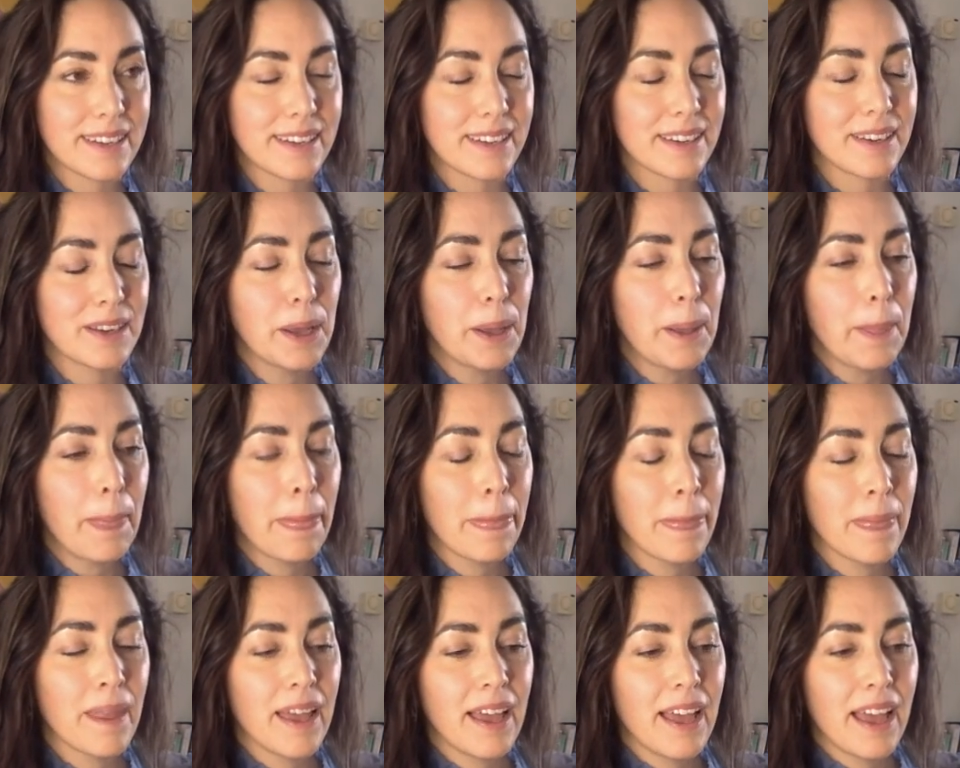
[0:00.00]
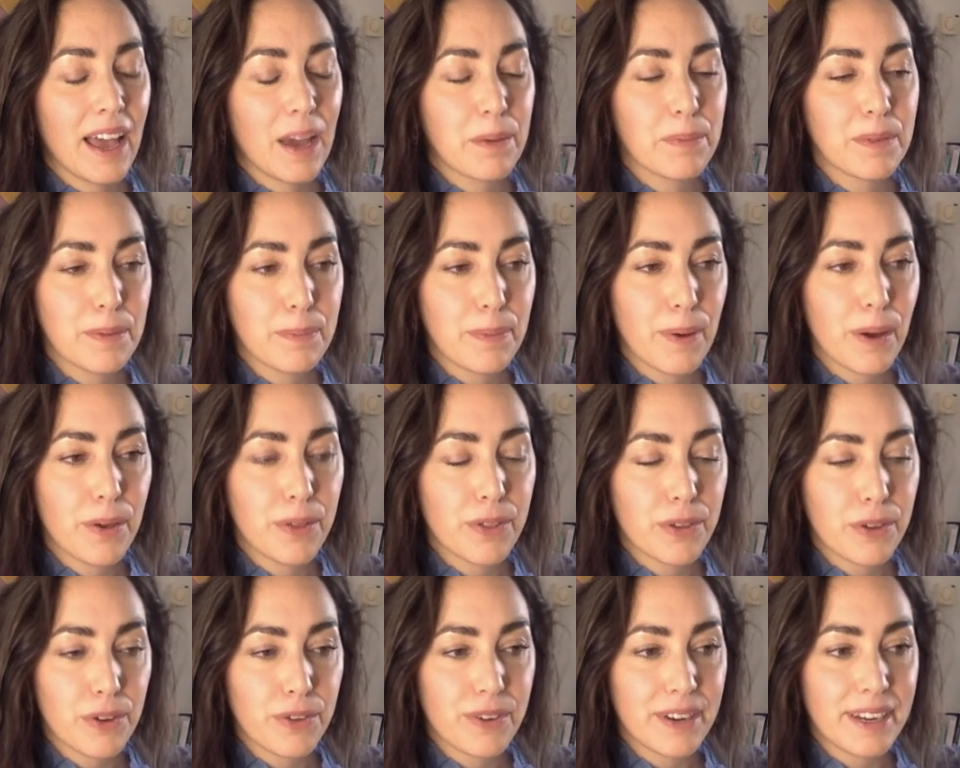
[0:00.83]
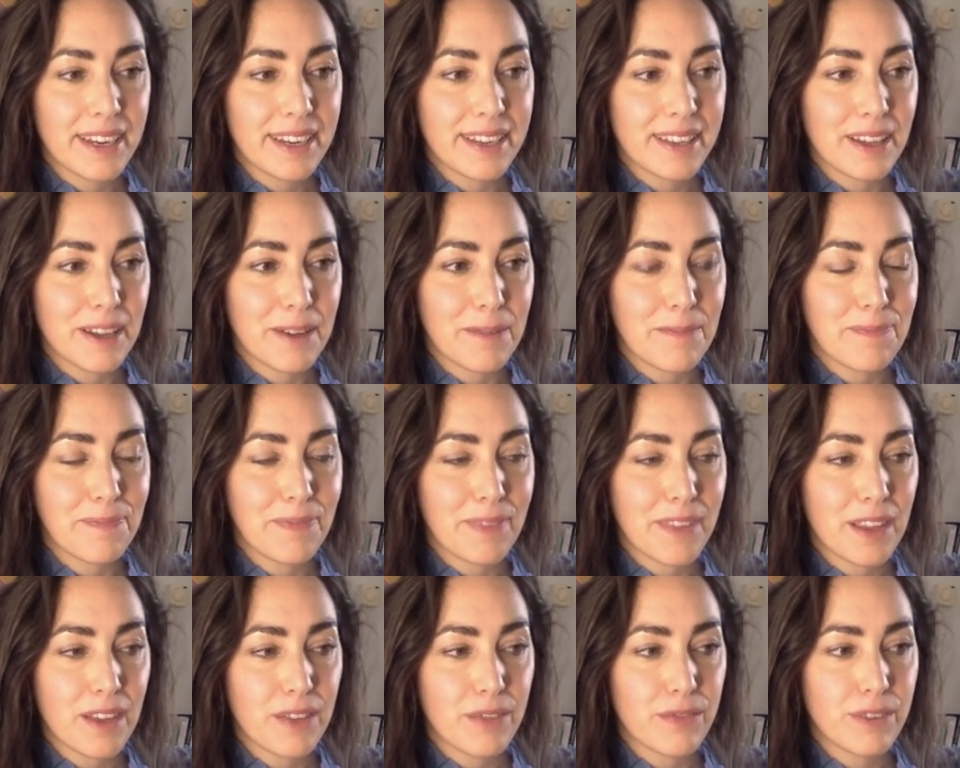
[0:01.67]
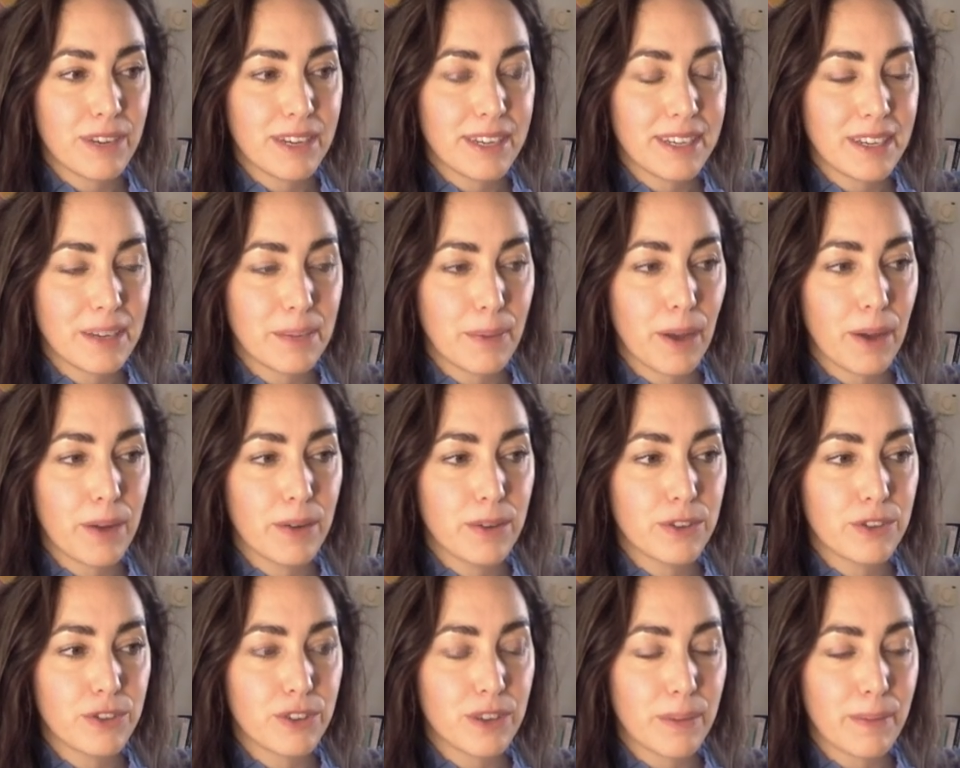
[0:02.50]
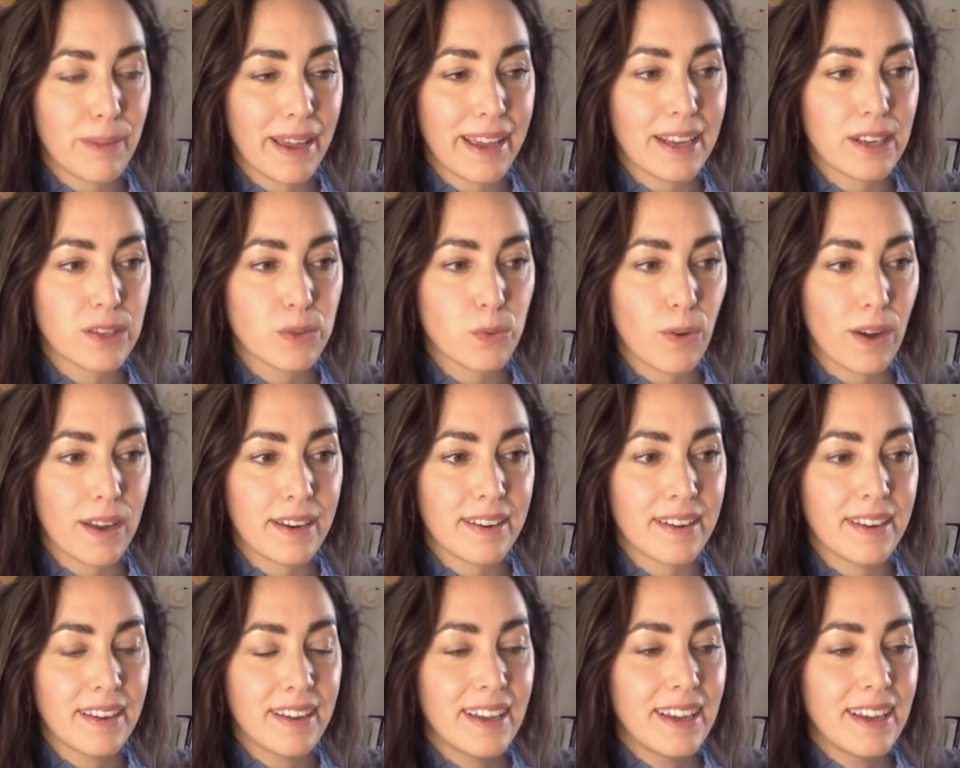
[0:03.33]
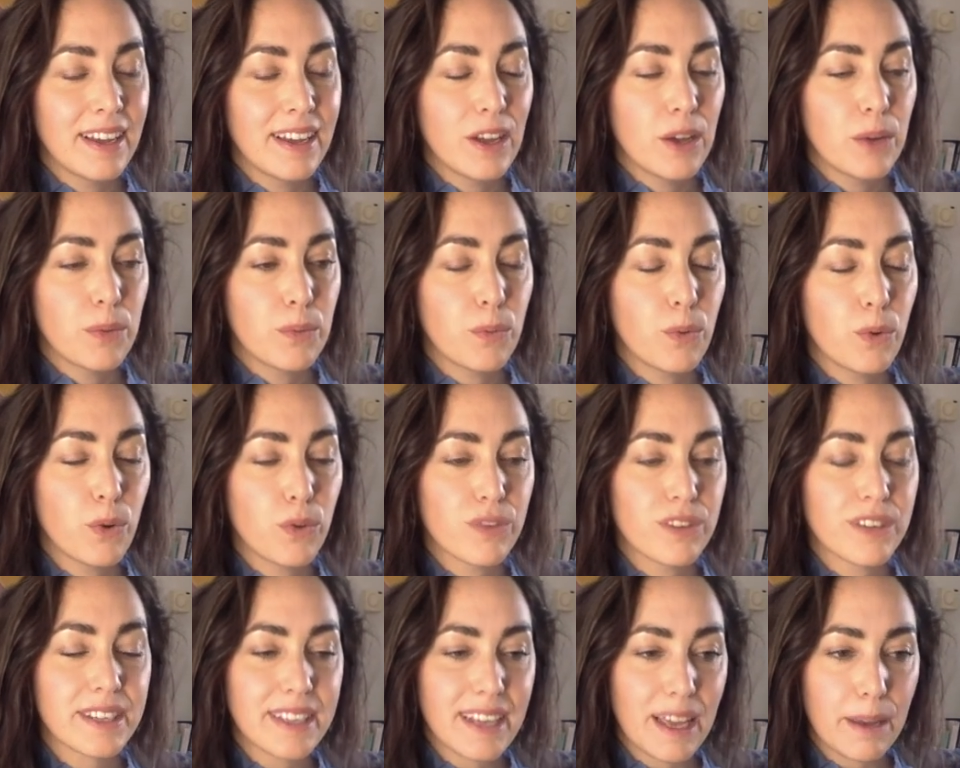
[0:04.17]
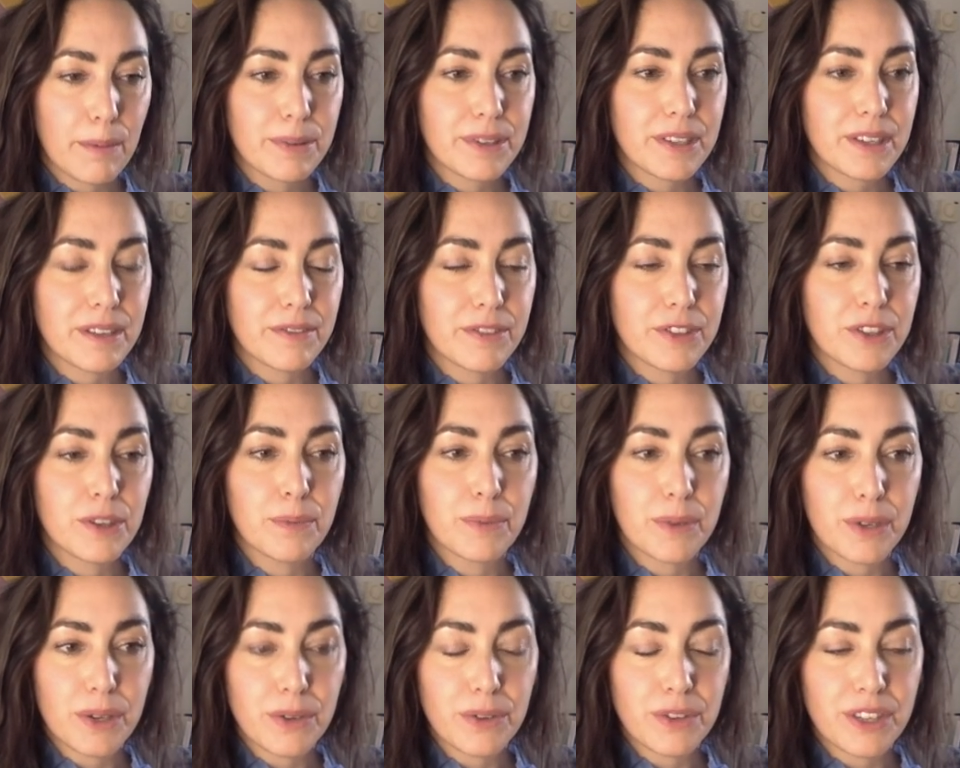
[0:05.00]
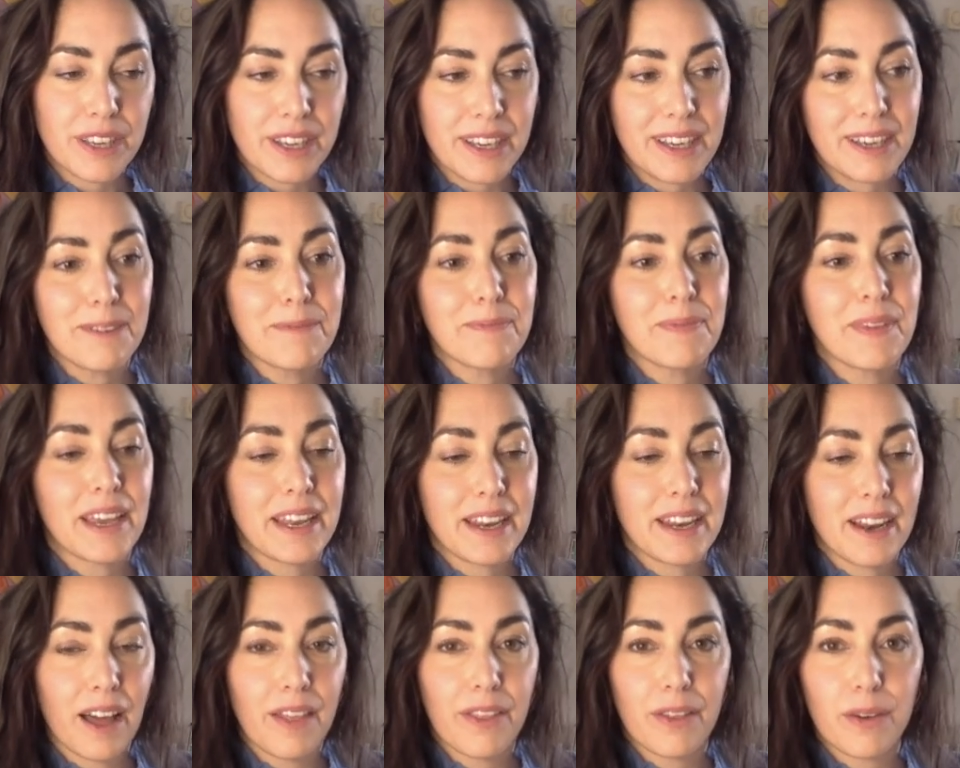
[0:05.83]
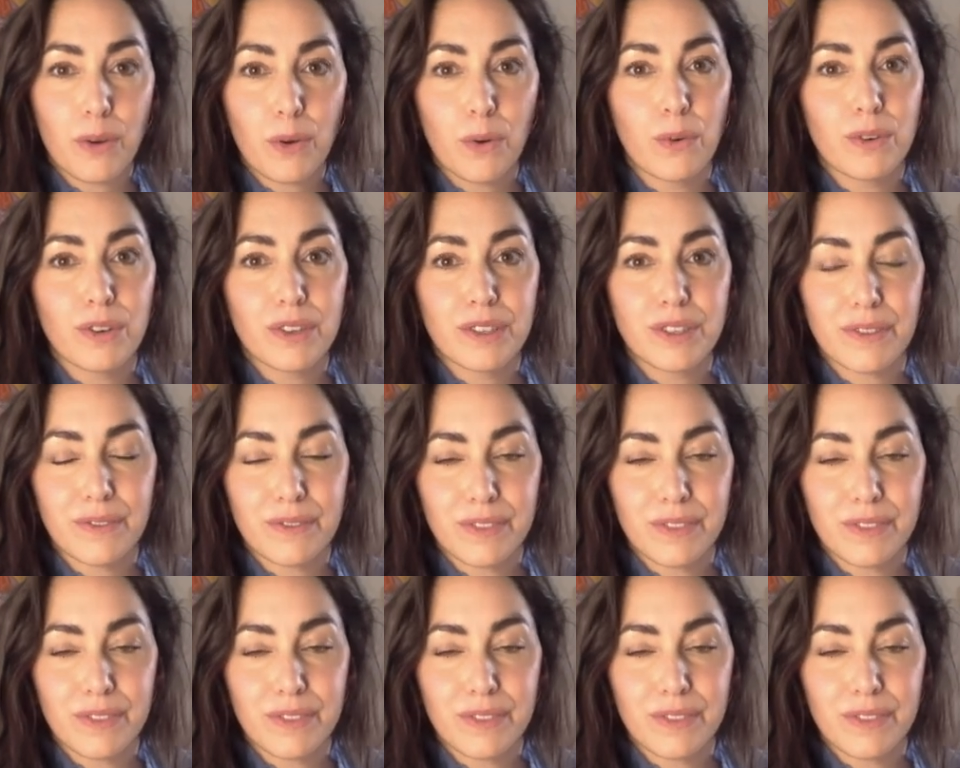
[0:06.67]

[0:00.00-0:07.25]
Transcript: And we both agreed that reading poetry makes one more receptive to beauty in other corners of